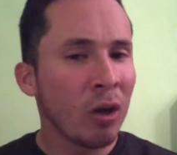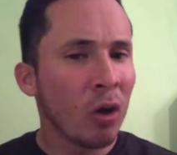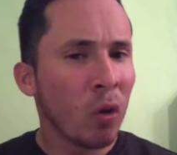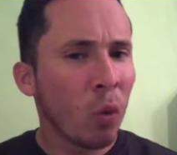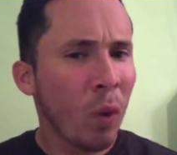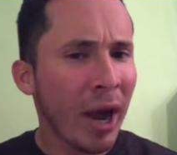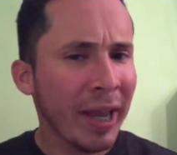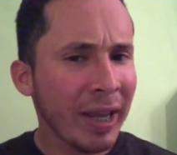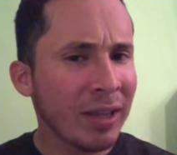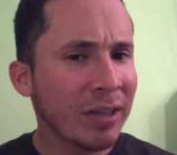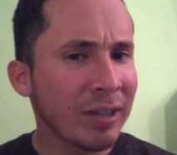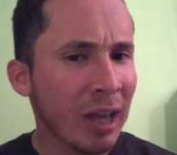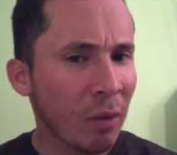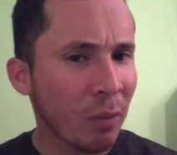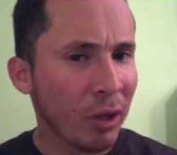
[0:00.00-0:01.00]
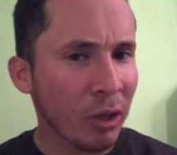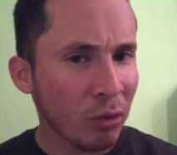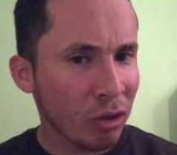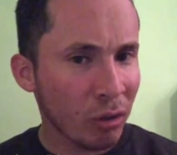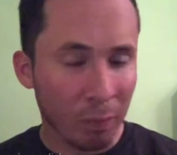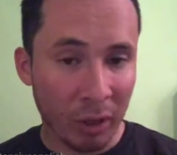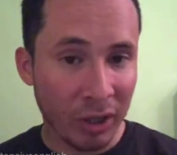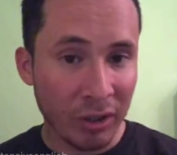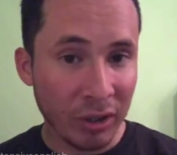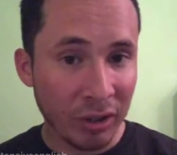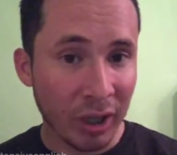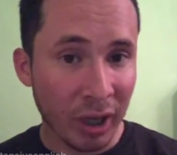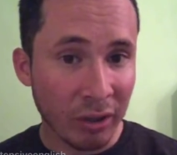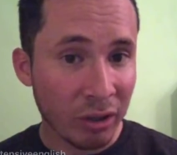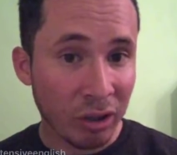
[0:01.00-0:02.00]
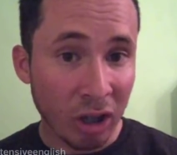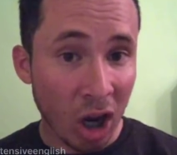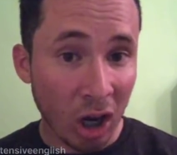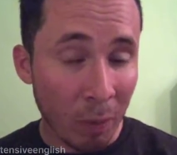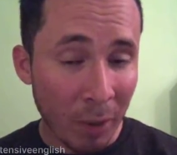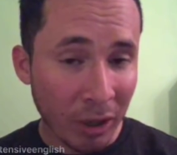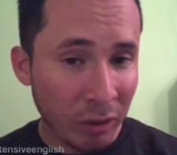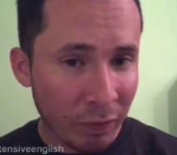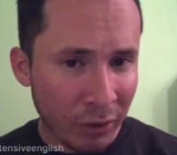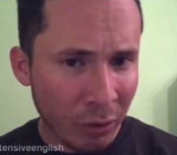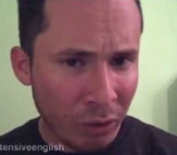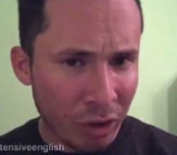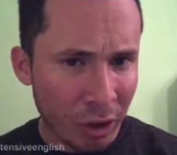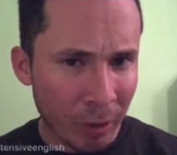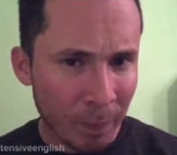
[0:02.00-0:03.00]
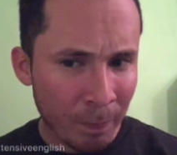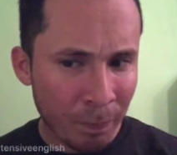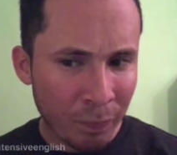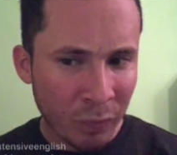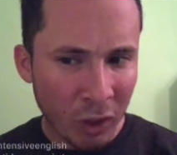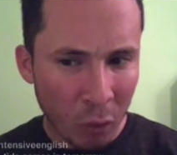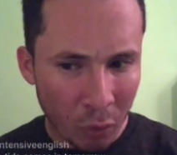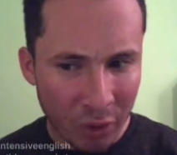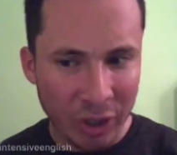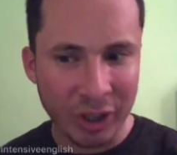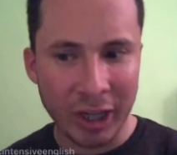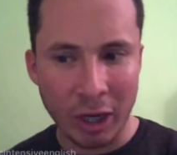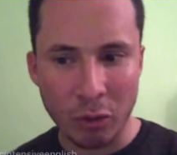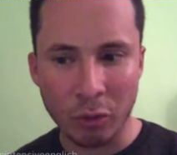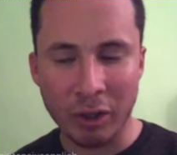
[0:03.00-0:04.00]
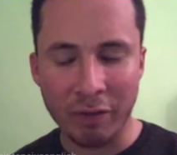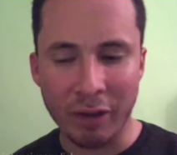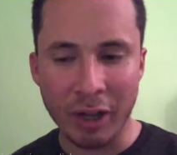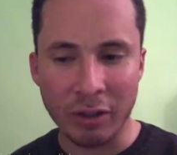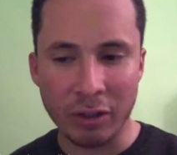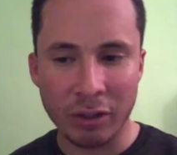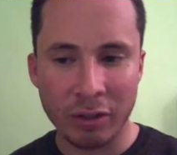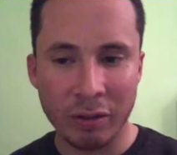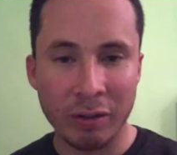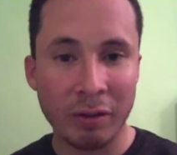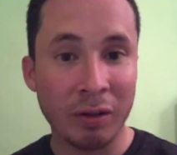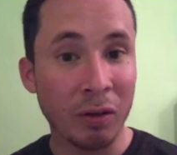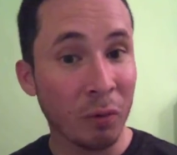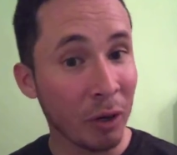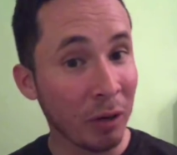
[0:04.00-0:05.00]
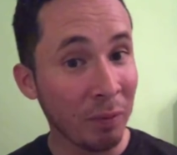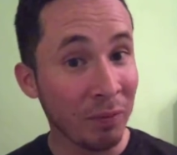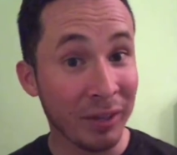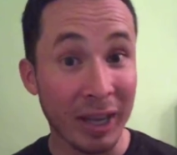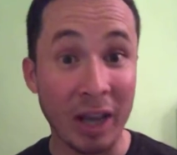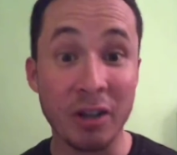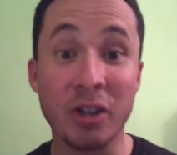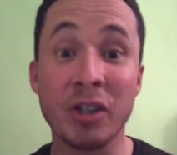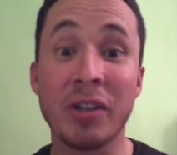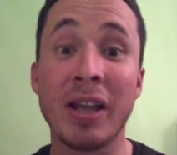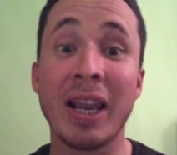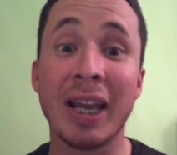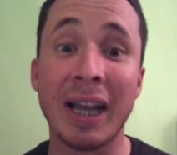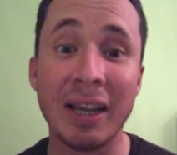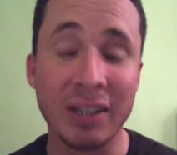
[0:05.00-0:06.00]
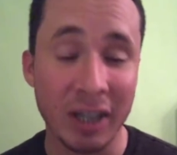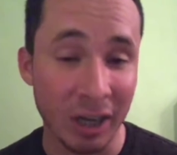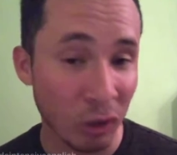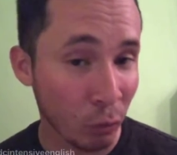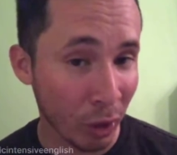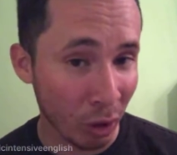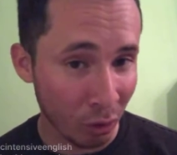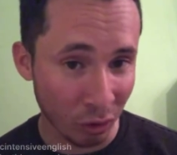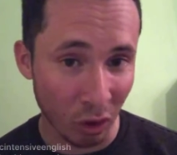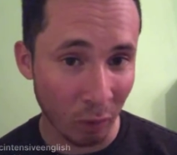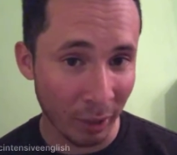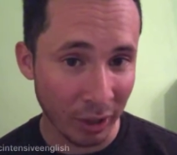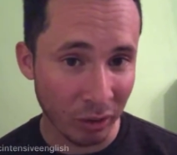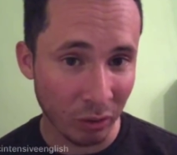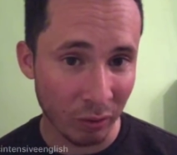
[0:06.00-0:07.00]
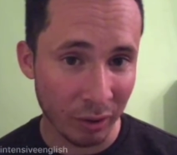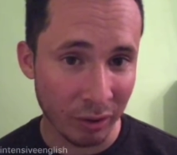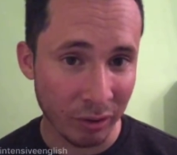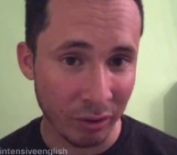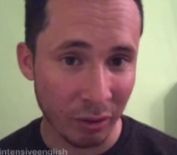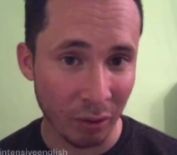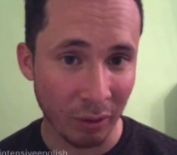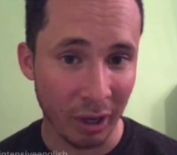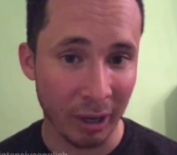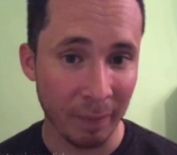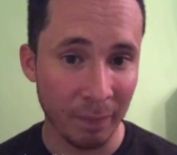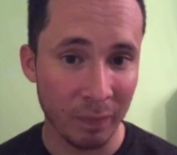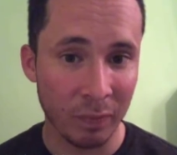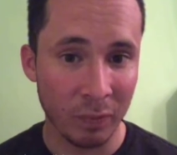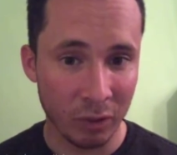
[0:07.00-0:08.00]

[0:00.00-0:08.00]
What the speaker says: Why is it that we use the present tense to talk about the future with scheduled events? Well, the answer to that, like I said, is we don't know, my students, okay?